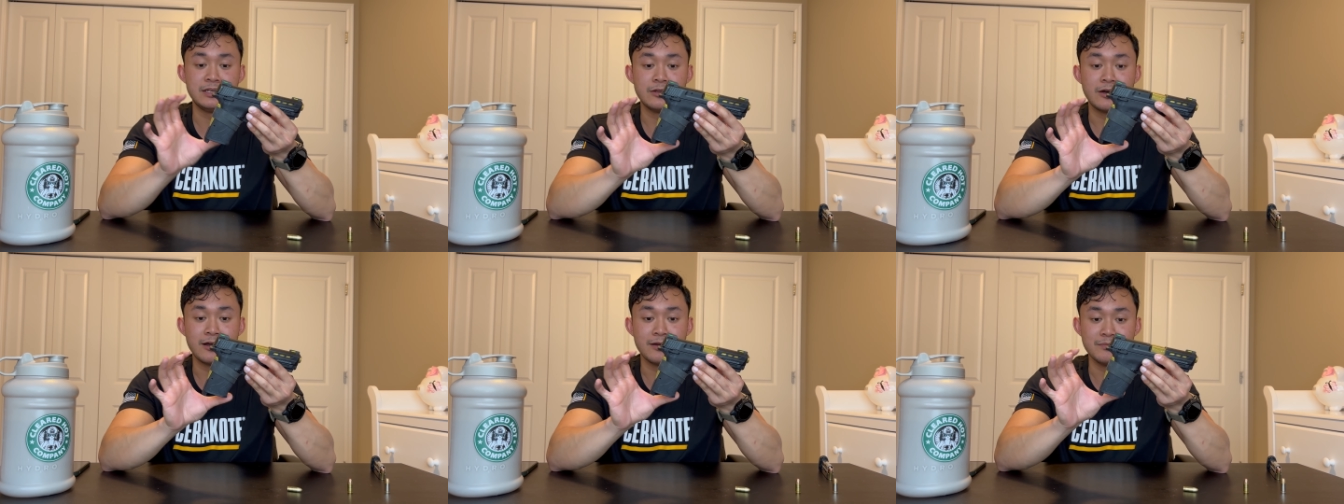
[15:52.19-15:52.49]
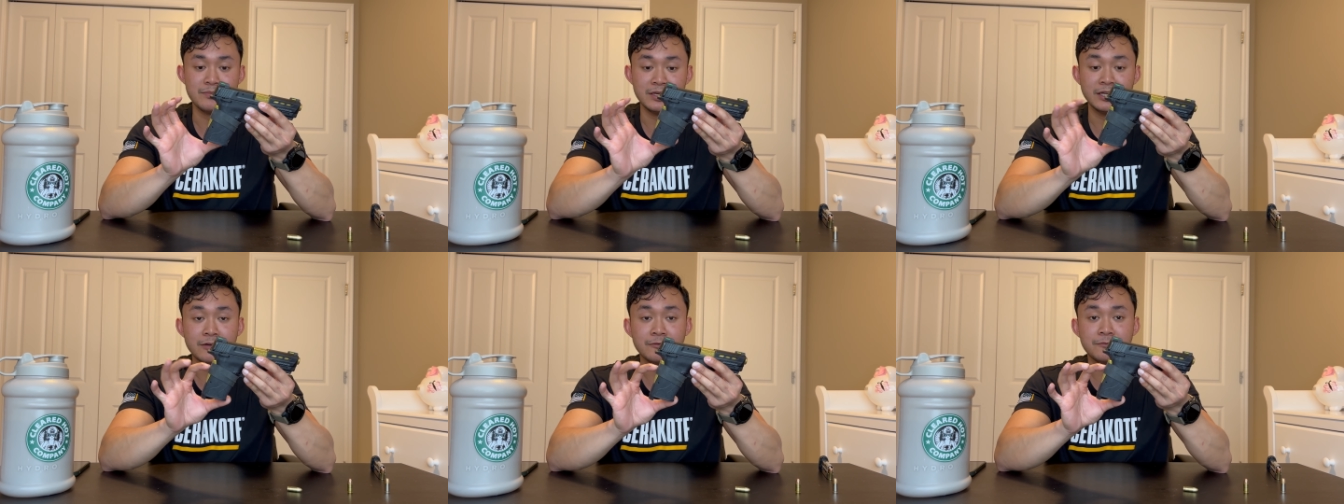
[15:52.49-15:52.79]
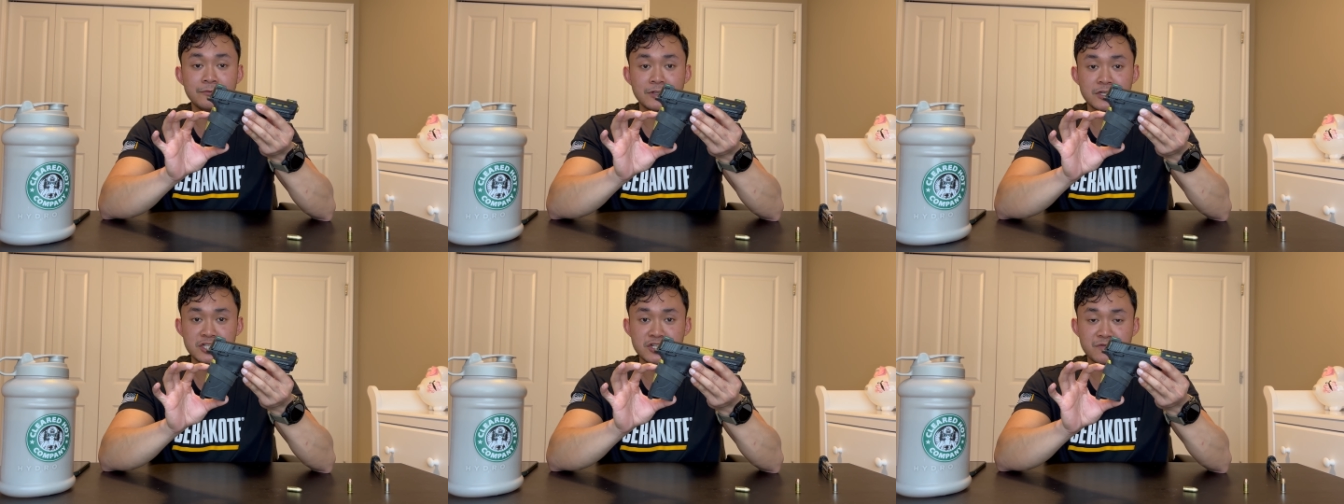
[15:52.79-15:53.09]
not being
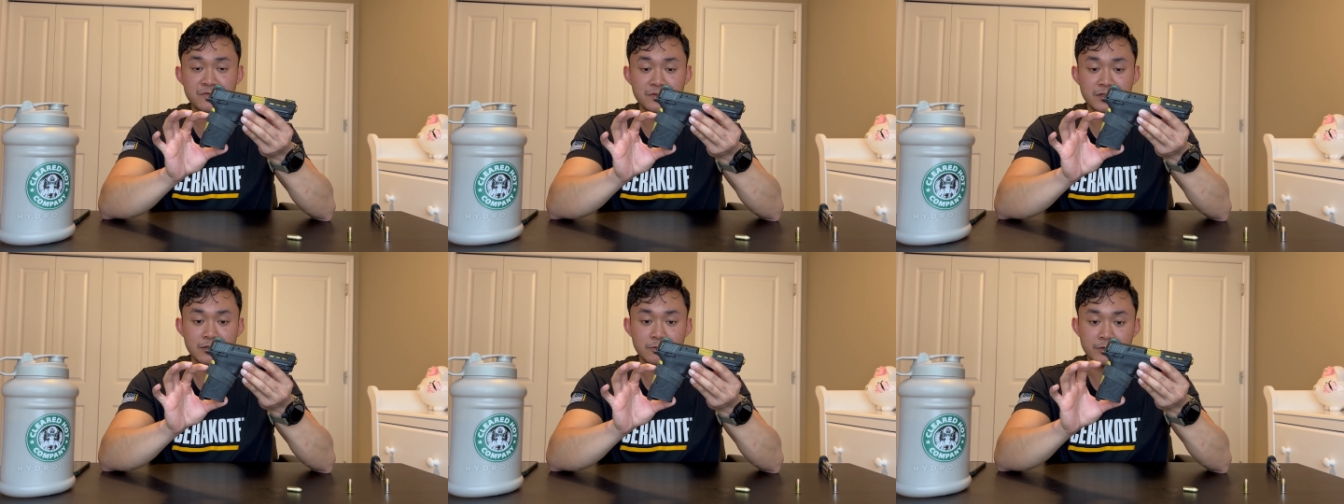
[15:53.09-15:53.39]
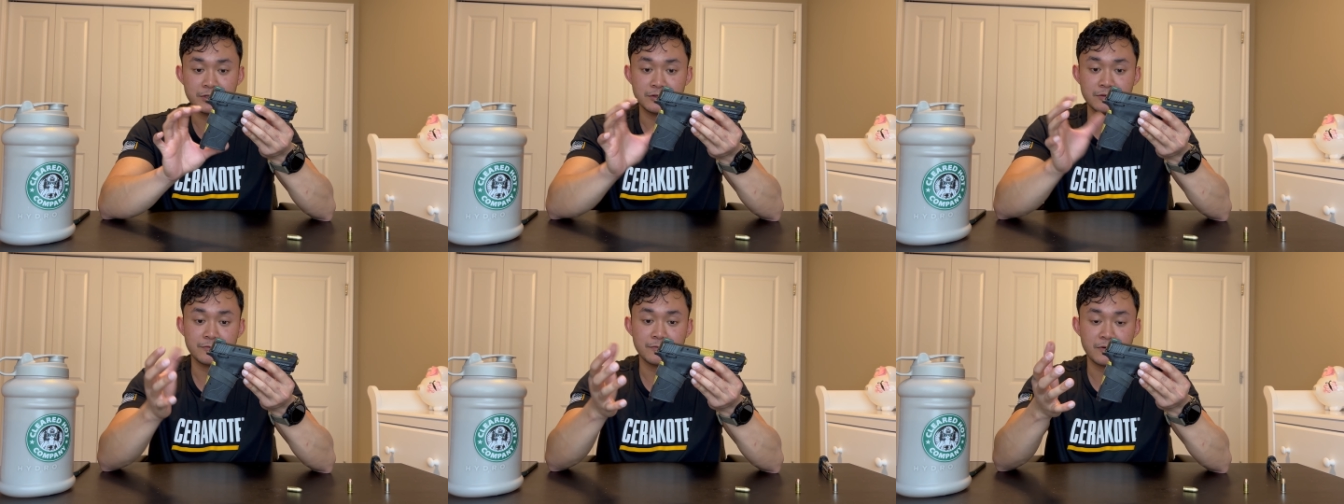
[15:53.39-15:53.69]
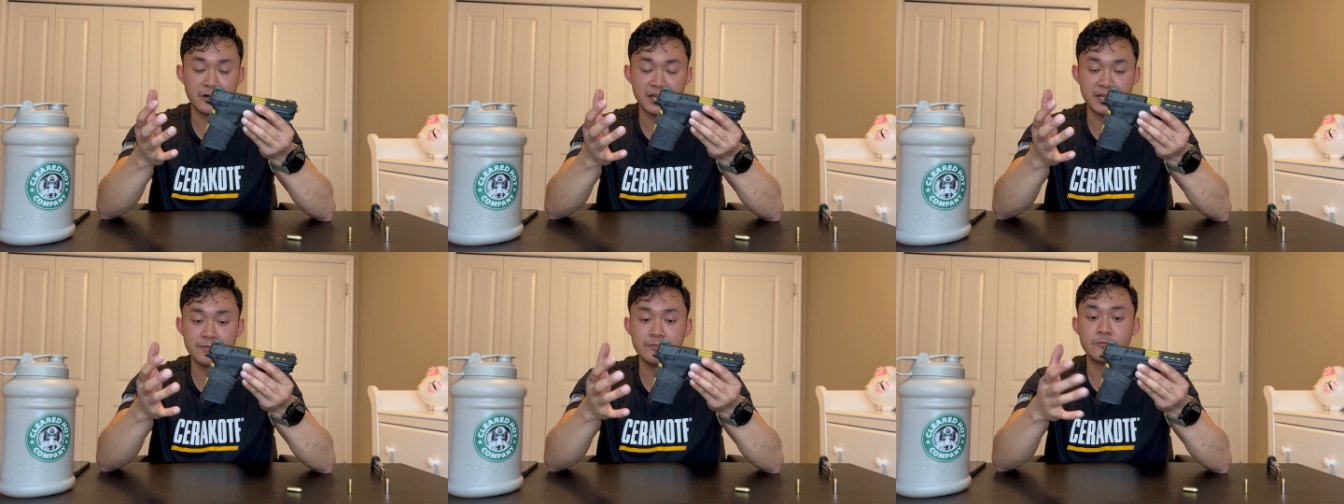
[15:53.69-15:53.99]
flush fit with the
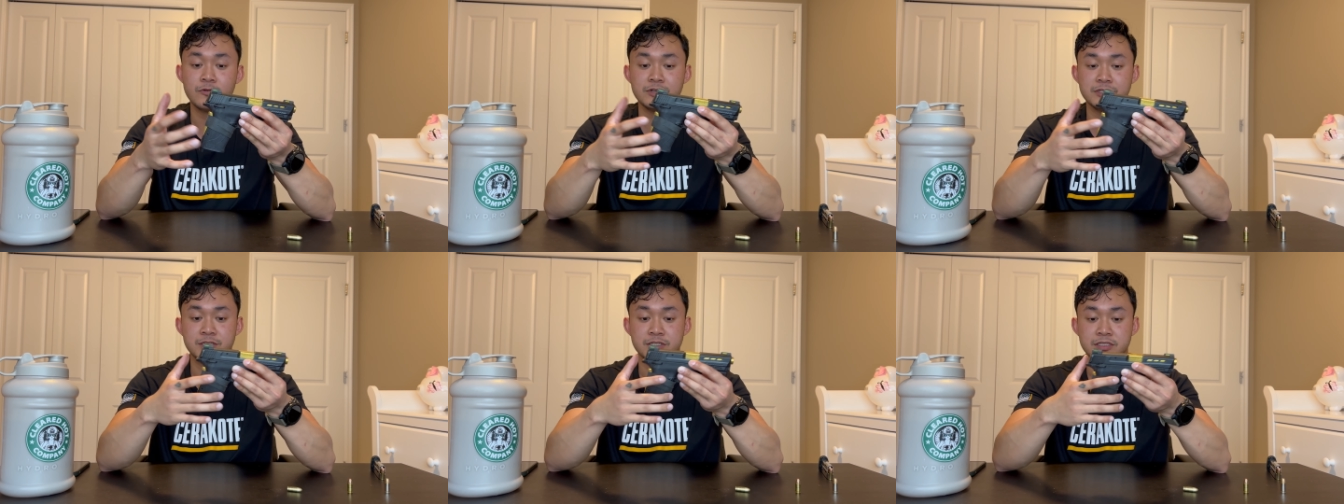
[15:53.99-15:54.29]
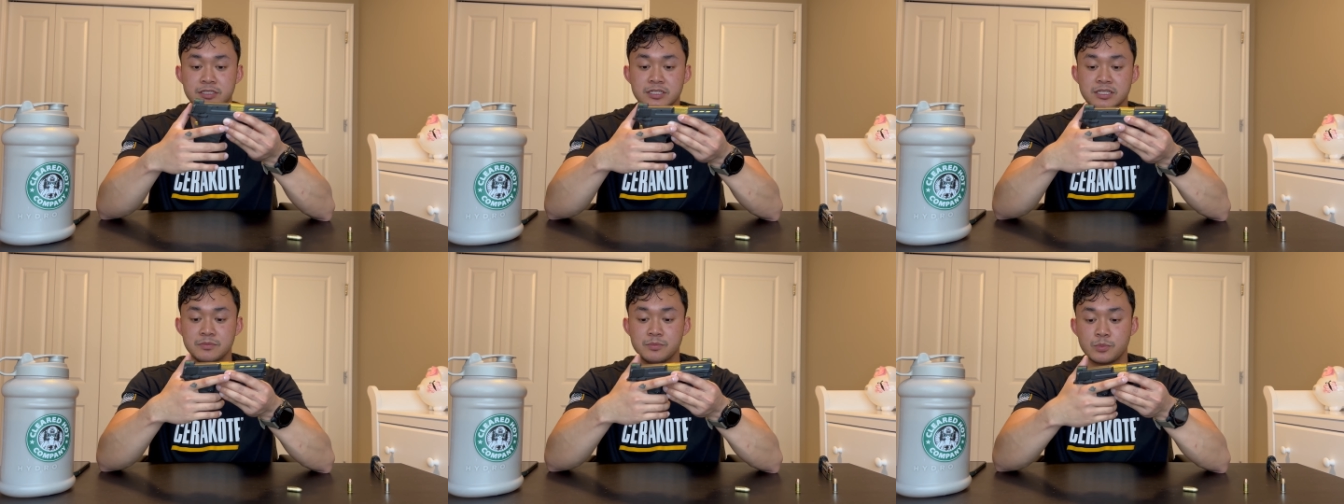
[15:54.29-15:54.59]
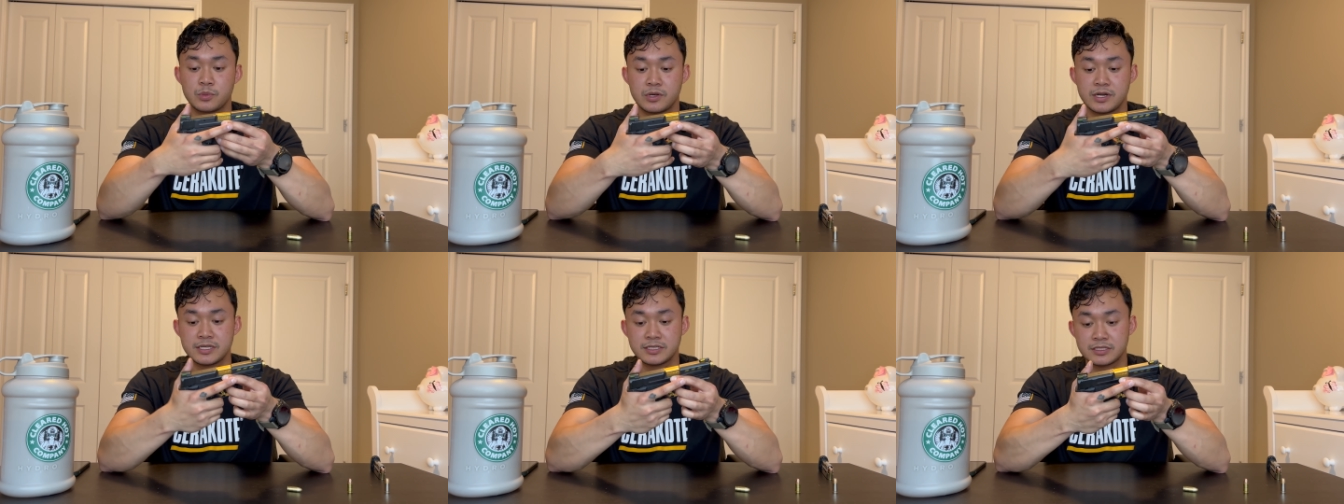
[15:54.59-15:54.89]
frame once it's
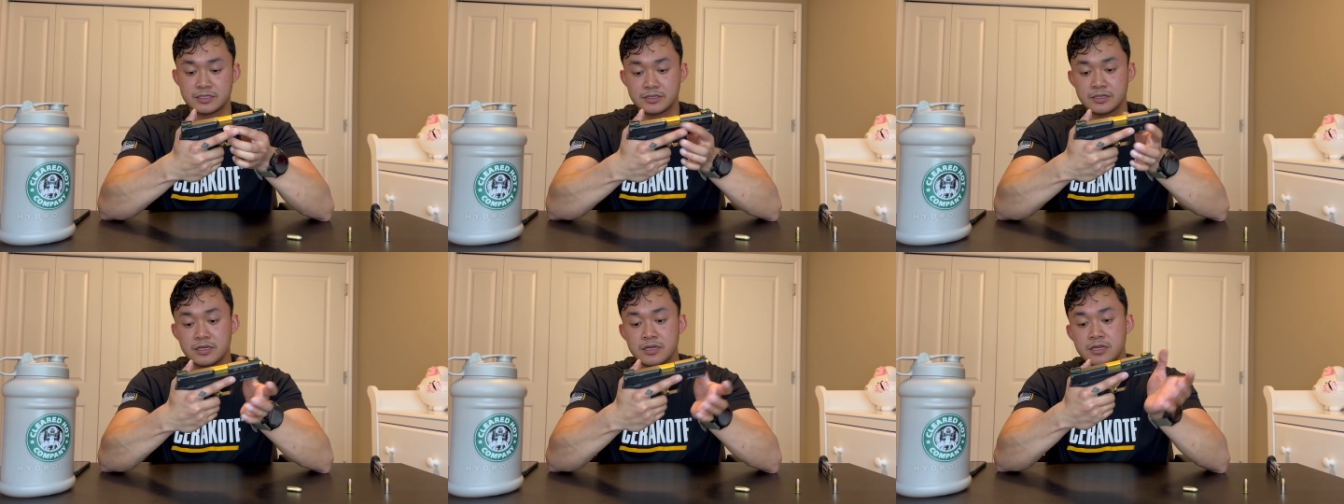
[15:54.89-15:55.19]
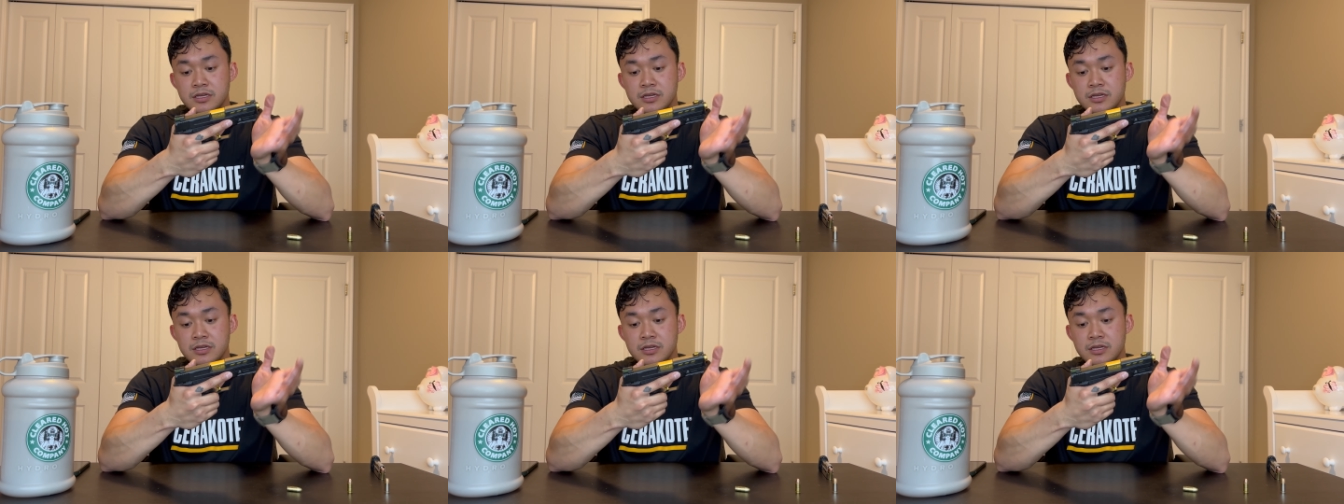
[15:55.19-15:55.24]
depressed.